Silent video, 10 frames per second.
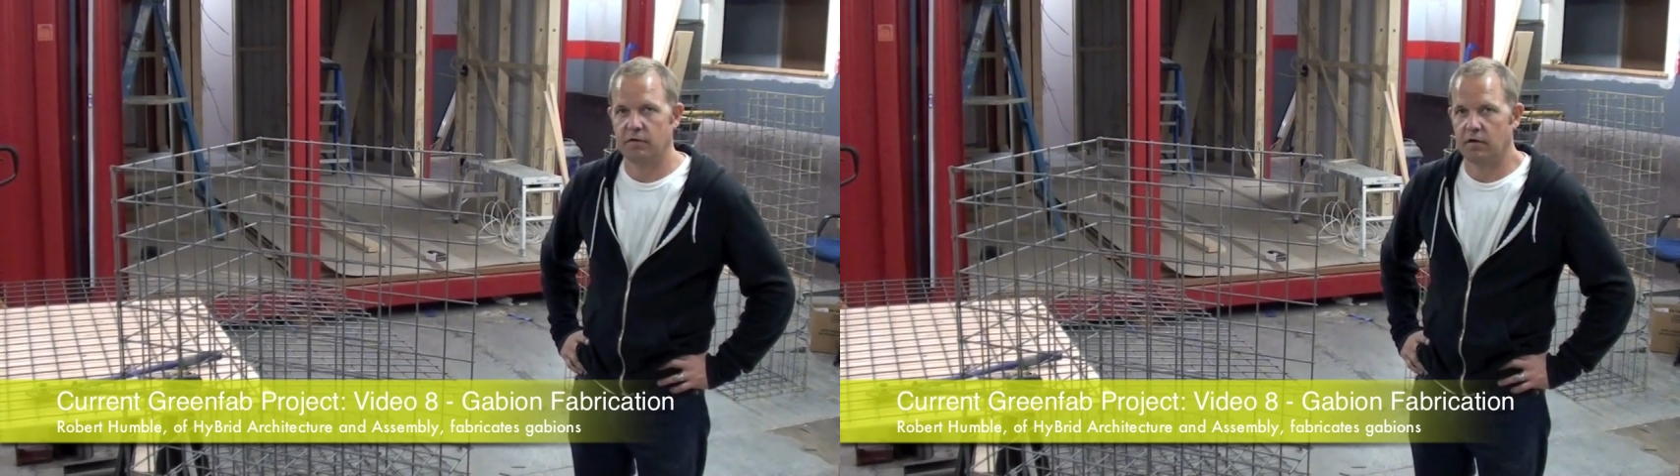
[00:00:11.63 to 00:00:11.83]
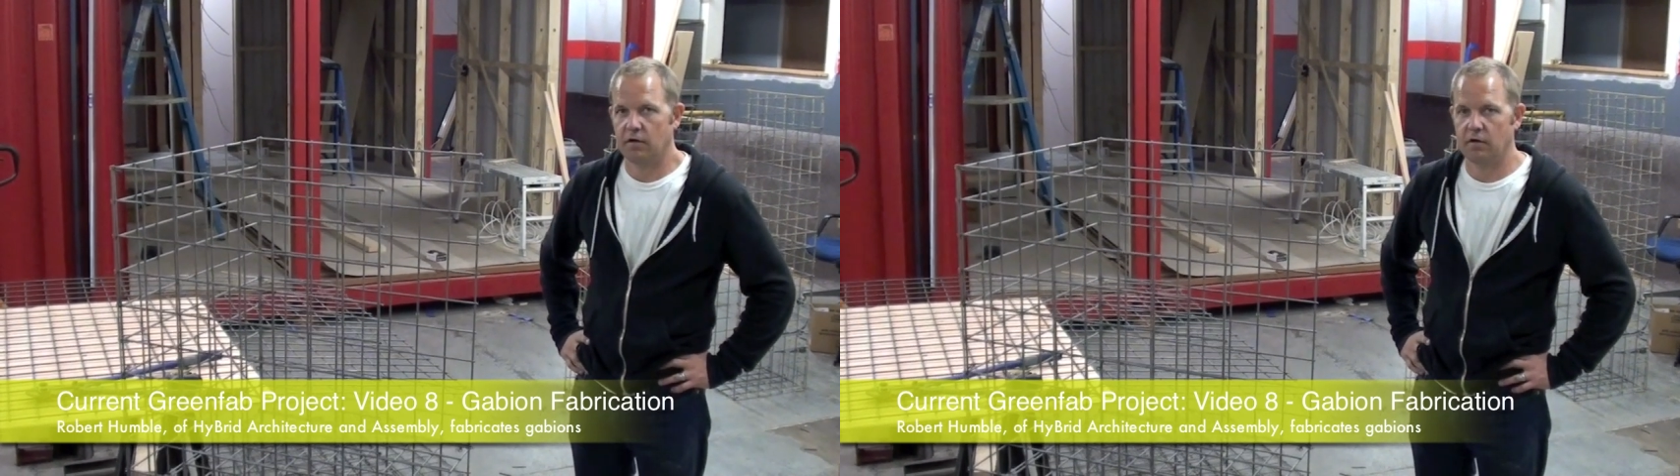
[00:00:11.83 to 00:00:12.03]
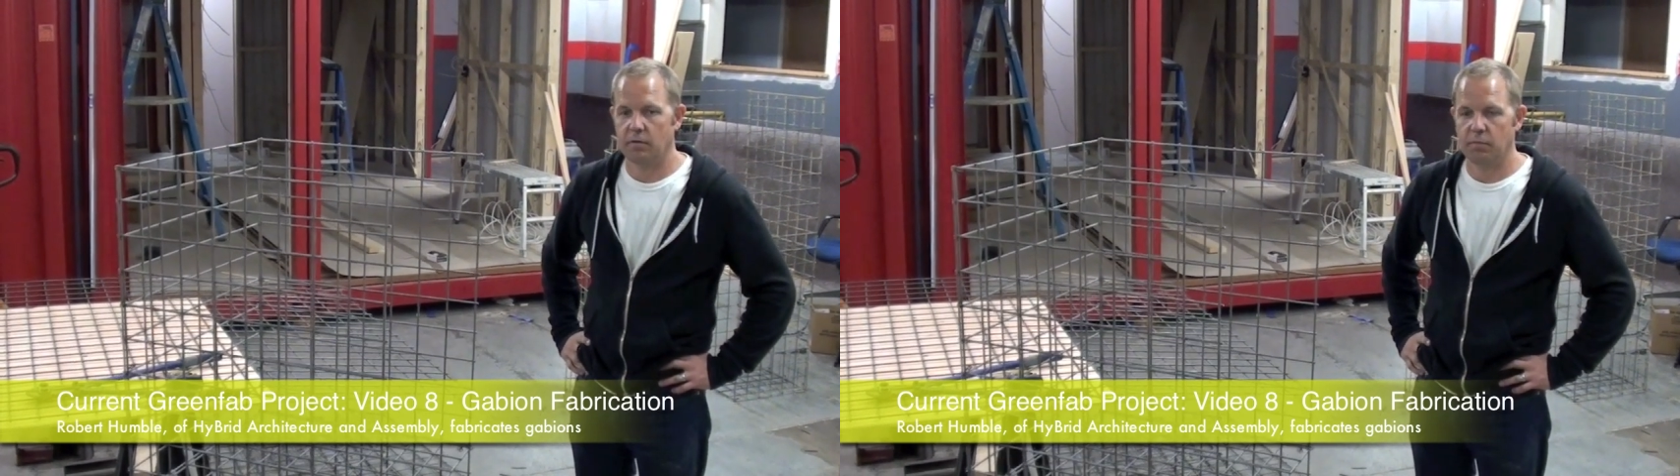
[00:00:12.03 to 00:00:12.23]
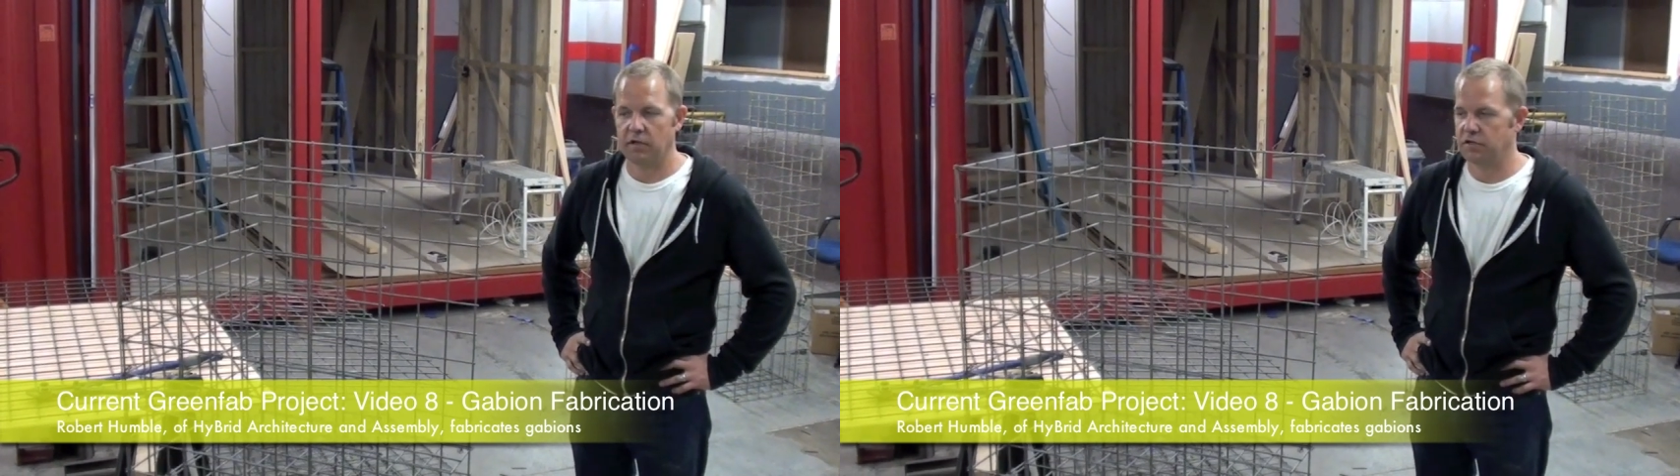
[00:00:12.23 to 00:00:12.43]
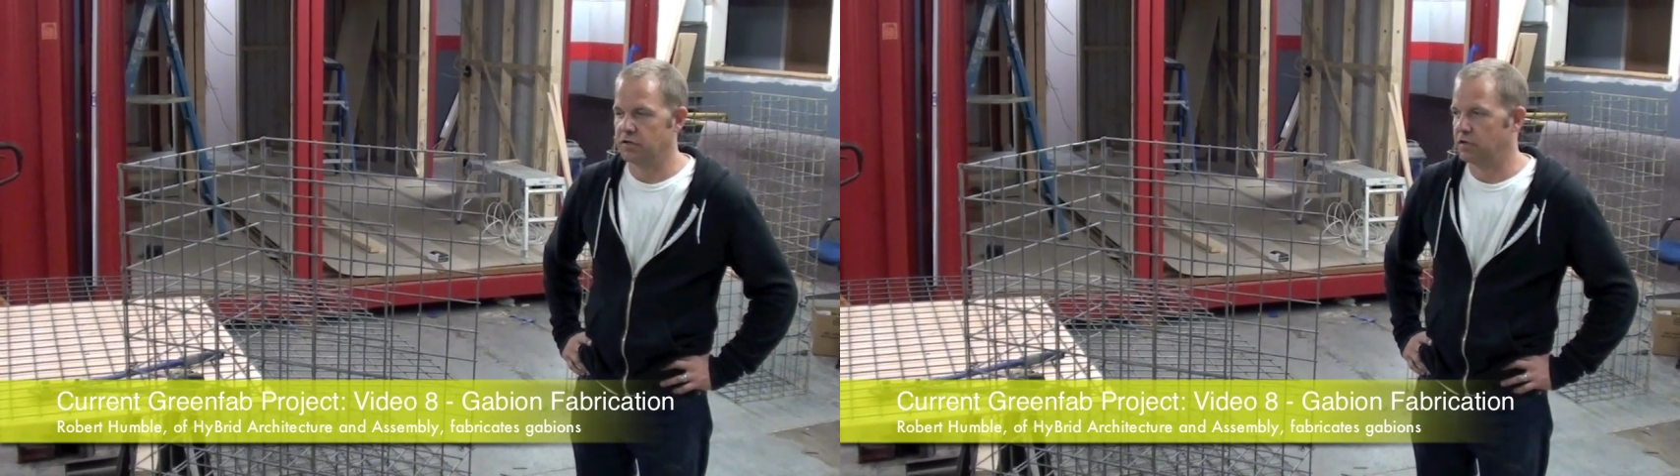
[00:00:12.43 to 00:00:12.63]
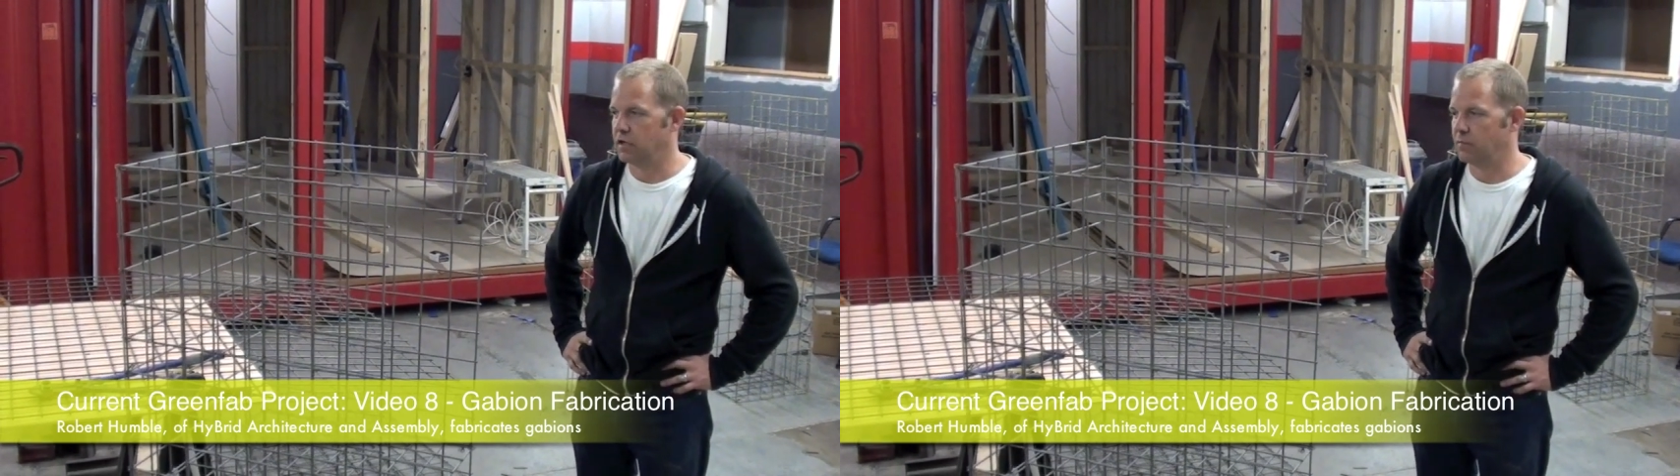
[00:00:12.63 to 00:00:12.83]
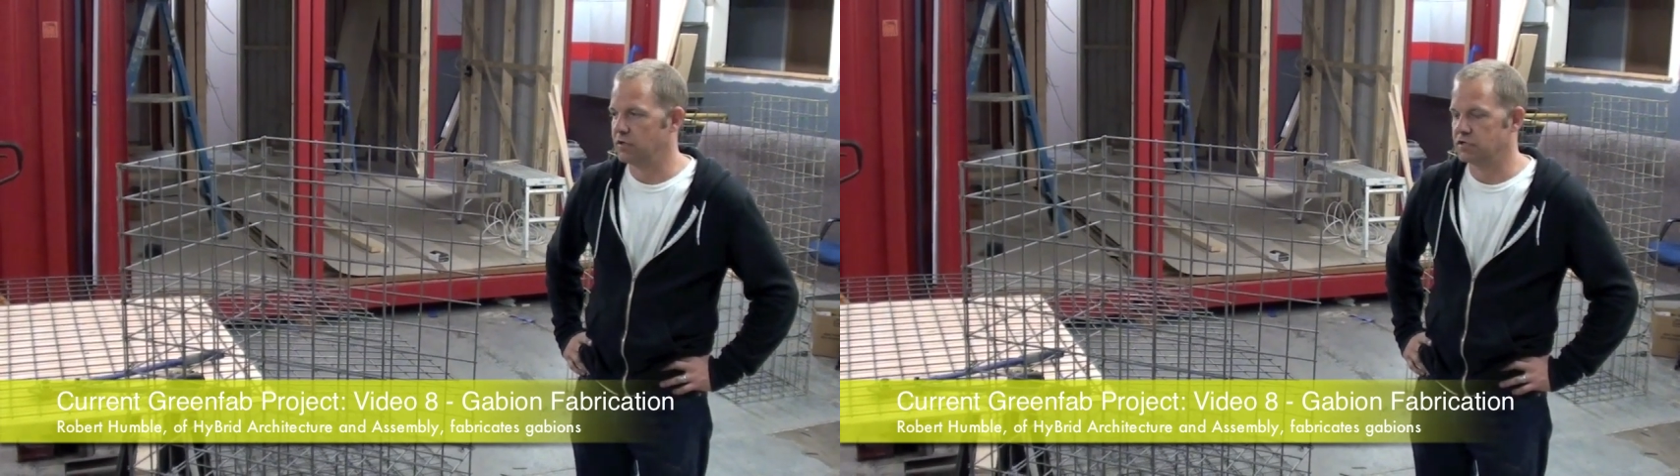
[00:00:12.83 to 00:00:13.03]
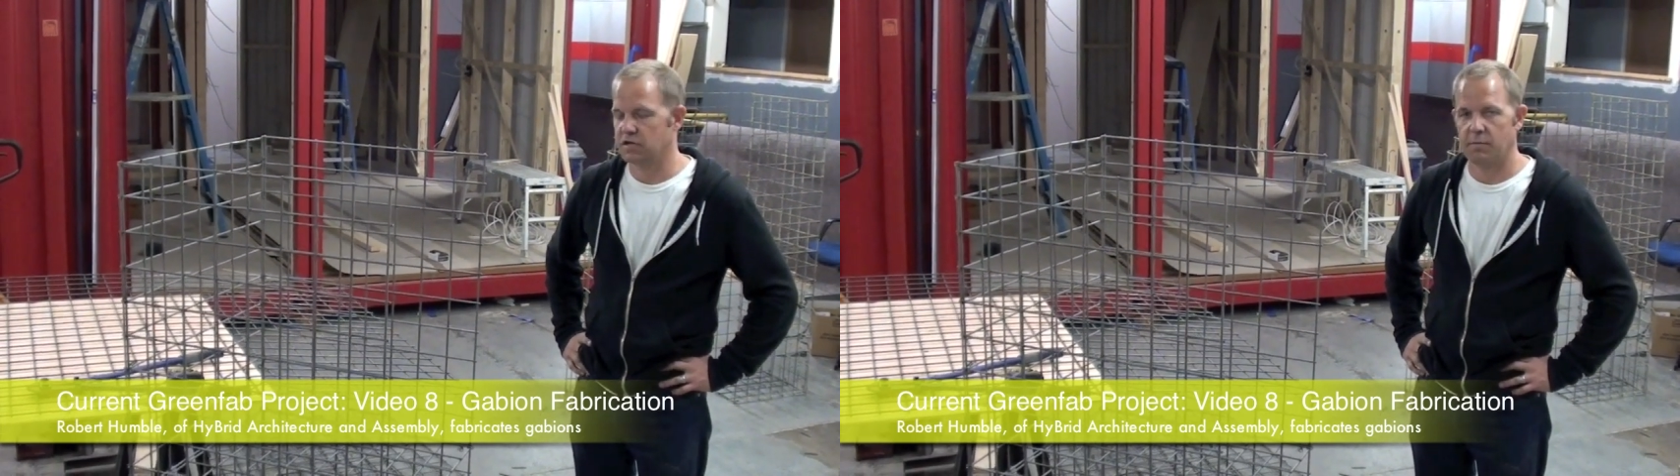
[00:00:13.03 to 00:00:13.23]
uh, but they generally come
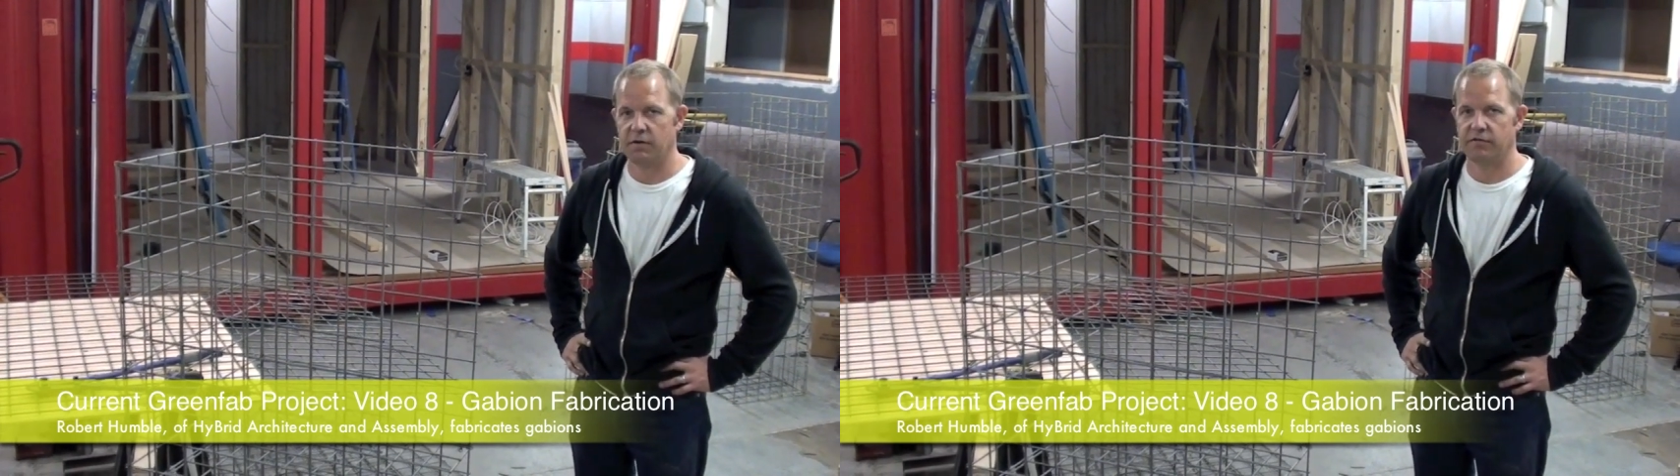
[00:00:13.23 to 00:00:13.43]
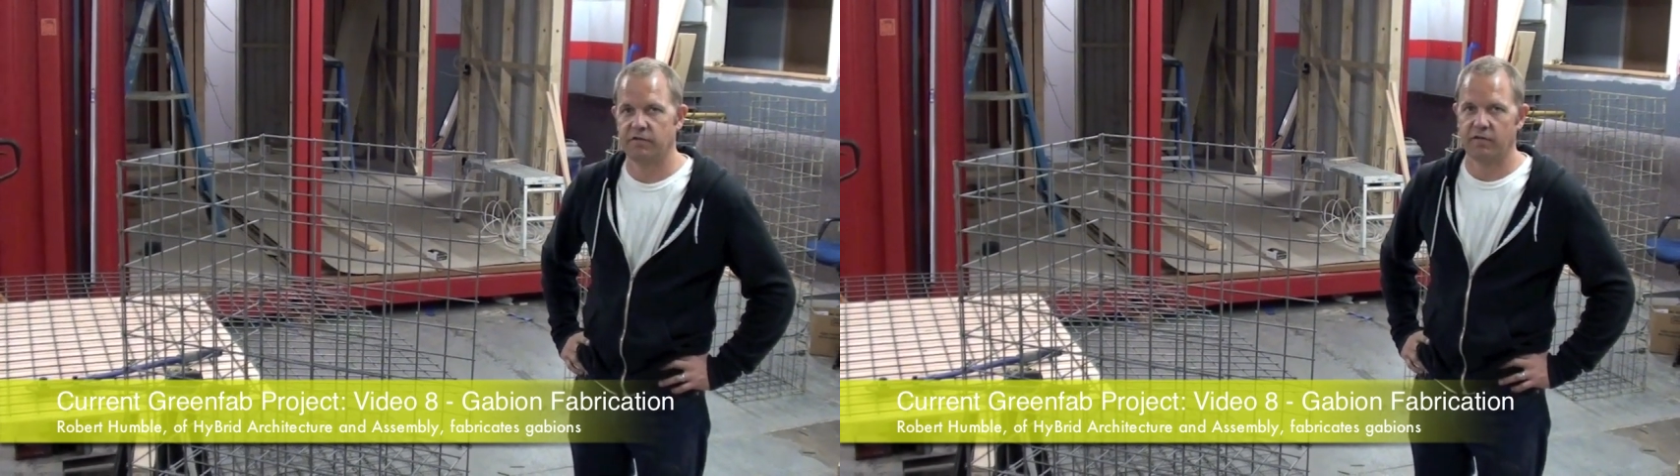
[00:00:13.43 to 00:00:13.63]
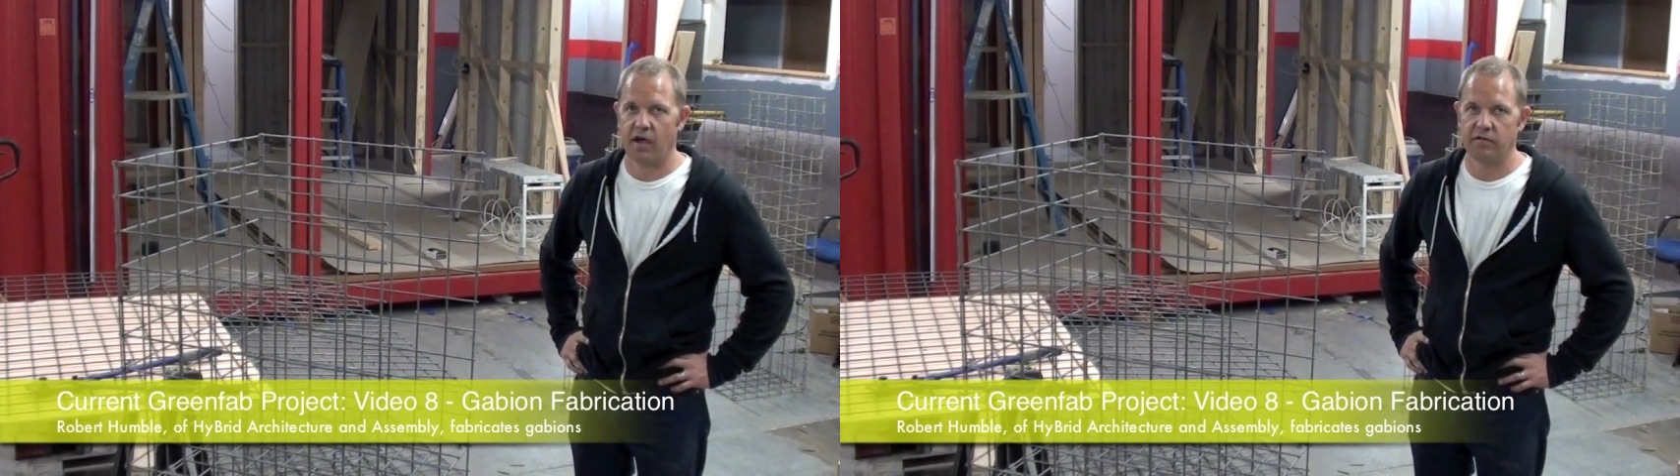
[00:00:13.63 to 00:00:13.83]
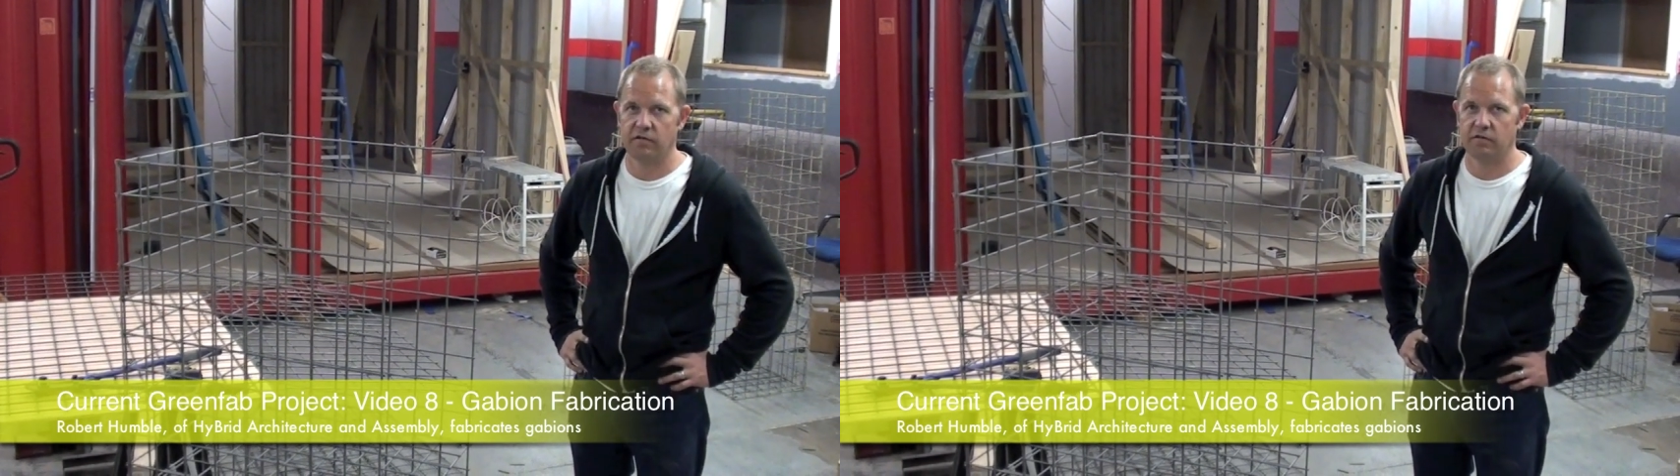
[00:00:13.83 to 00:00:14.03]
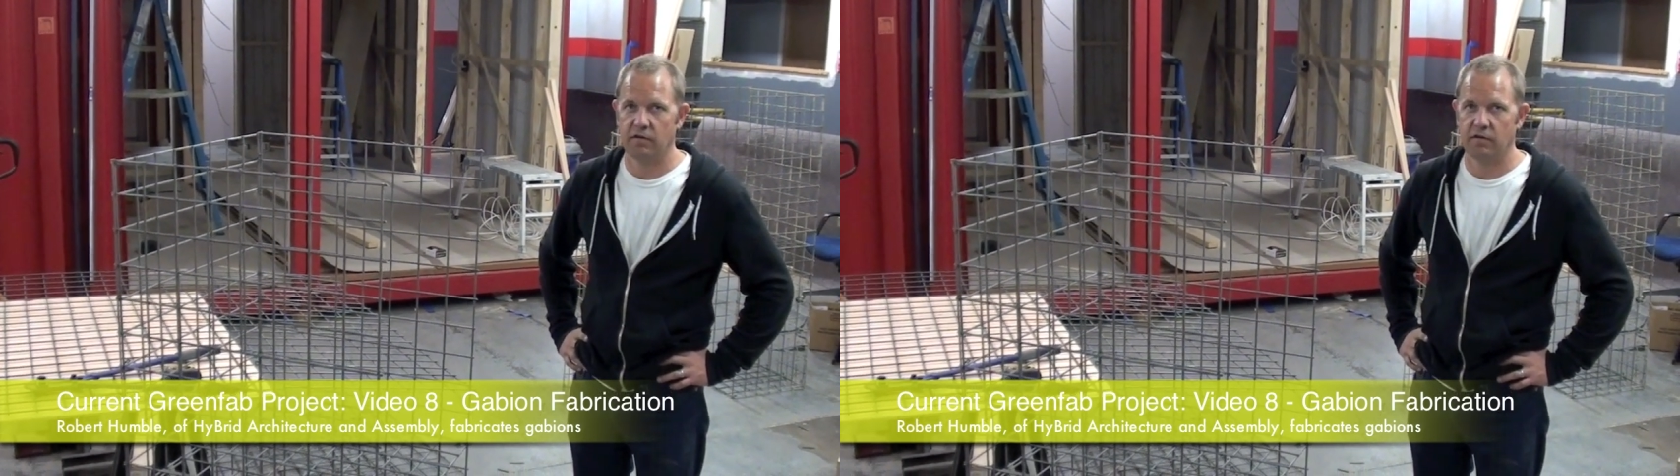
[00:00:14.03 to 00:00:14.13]
in just a couple different sizes.